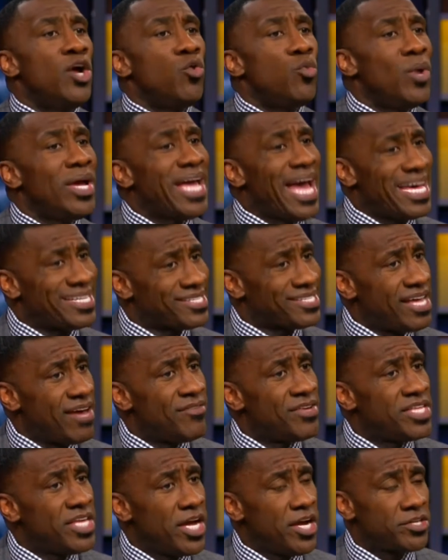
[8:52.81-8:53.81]
Okay, we got what,
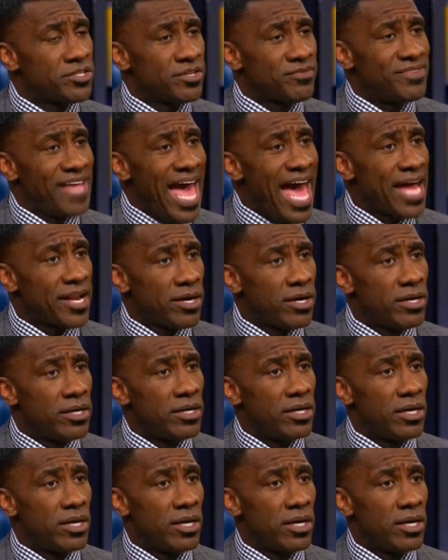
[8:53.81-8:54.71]
seven years of data. What's